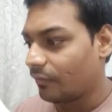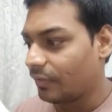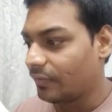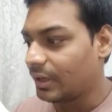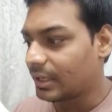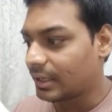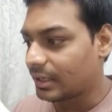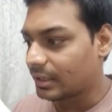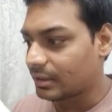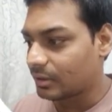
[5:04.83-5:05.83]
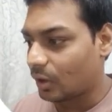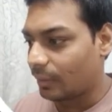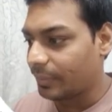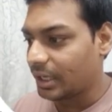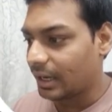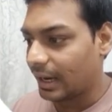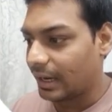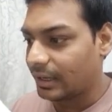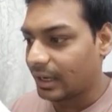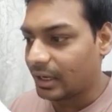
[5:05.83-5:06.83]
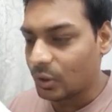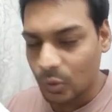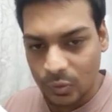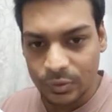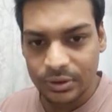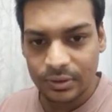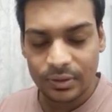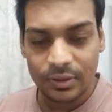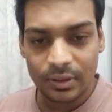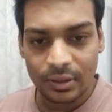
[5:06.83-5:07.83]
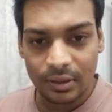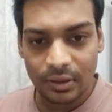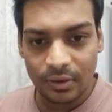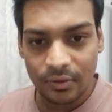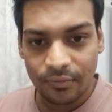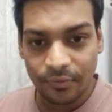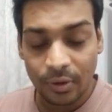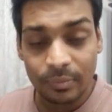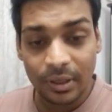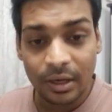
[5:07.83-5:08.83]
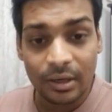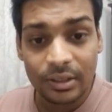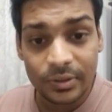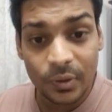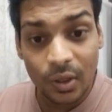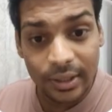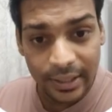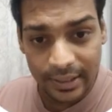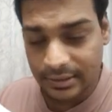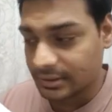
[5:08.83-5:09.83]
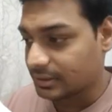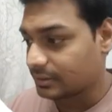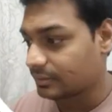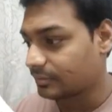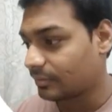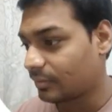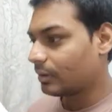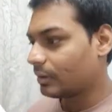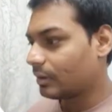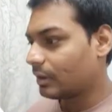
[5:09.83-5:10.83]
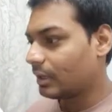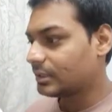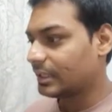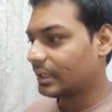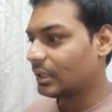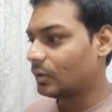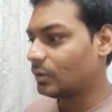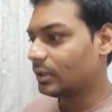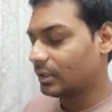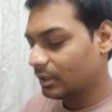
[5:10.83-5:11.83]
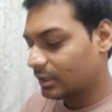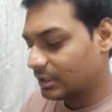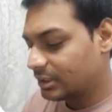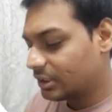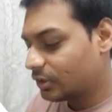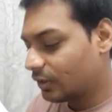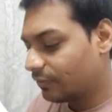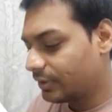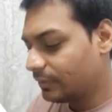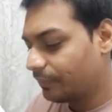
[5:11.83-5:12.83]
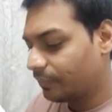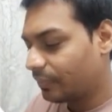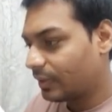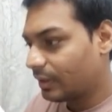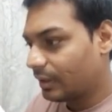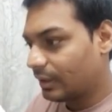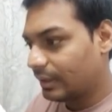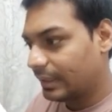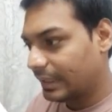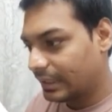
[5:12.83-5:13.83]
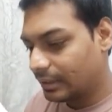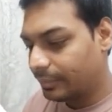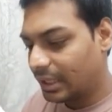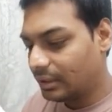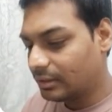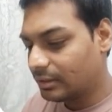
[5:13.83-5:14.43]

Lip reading: we will copy entire nodes from current.next. A single node consists of a data part